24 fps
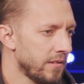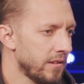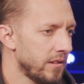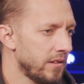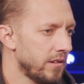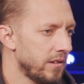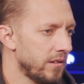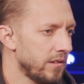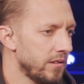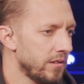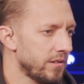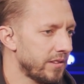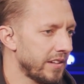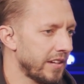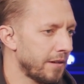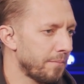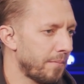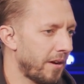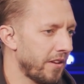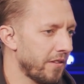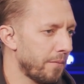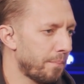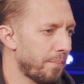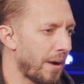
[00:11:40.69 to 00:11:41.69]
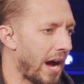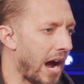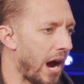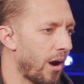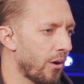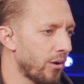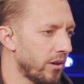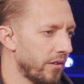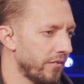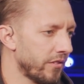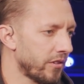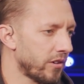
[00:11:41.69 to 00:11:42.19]
You know, you think about the
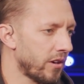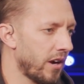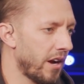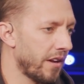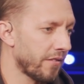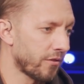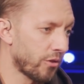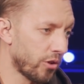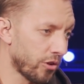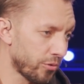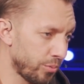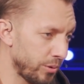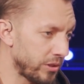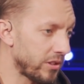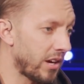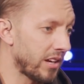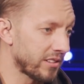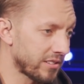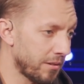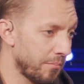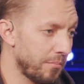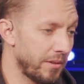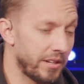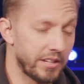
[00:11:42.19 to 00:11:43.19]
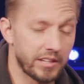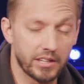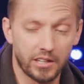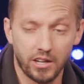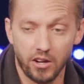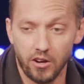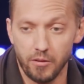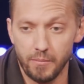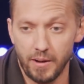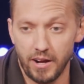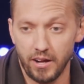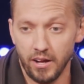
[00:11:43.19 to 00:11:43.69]
power of a crowd. Of course, we talked a minute
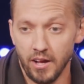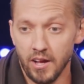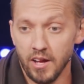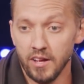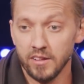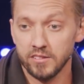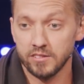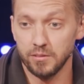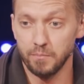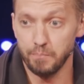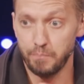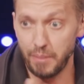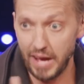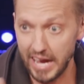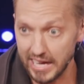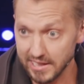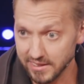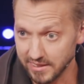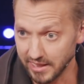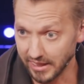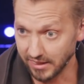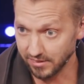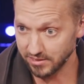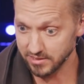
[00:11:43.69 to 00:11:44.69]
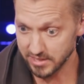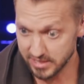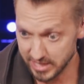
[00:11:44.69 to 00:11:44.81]
ago about some bad things,